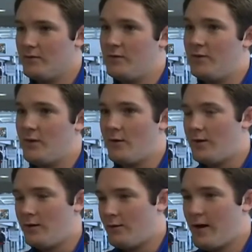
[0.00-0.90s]
I mean, they
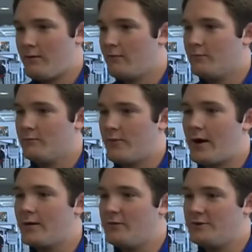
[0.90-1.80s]
already
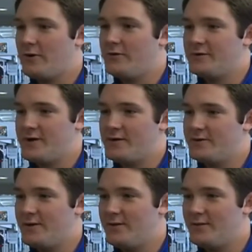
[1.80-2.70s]
rack up the charges as it